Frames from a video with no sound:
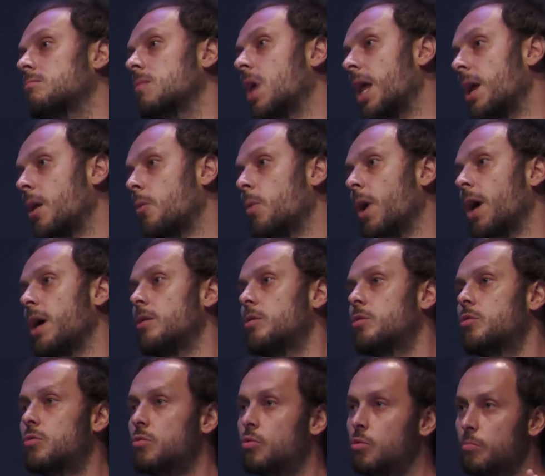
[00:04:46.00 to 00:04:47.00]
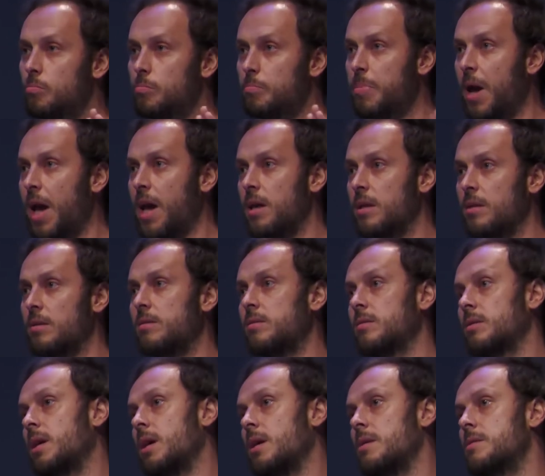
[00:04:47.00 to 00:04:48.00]
in a way, to
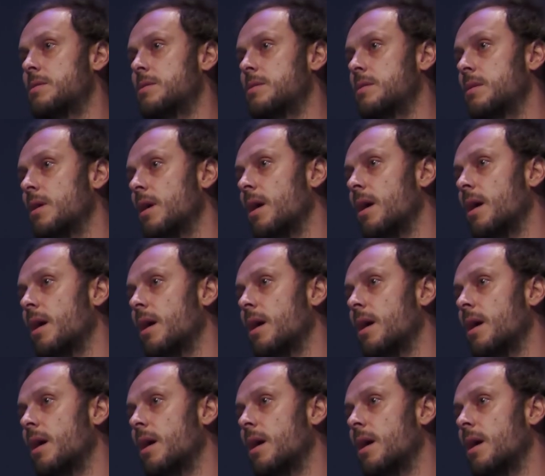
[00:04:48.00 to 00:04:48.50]
paint his,